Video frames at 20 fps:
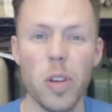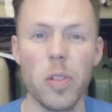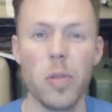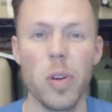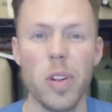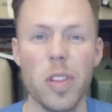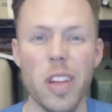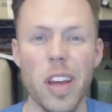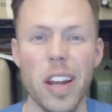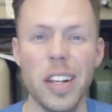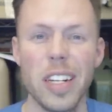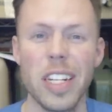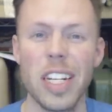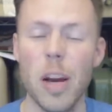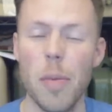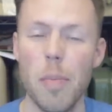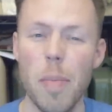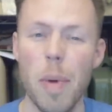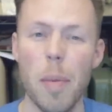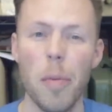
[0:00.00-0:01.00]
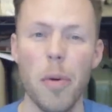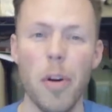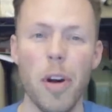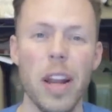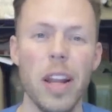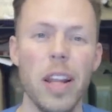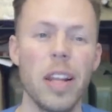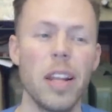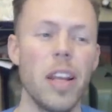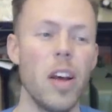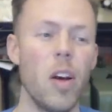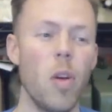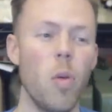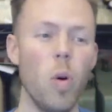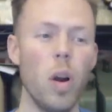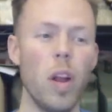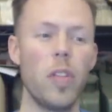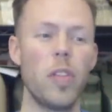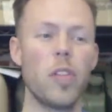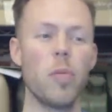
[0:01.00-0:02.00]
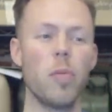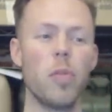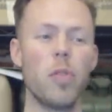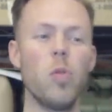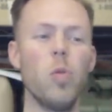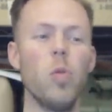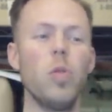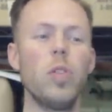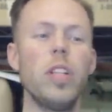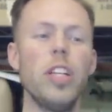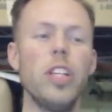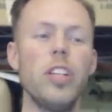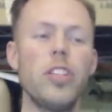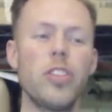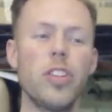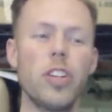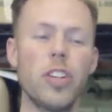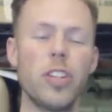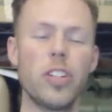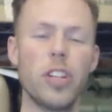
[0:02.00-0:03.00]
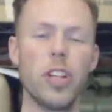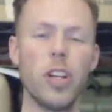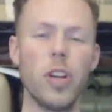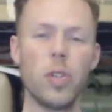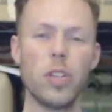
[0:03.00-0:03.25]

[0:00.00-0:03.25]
so I decided to commemorate it with some cool t-shirts,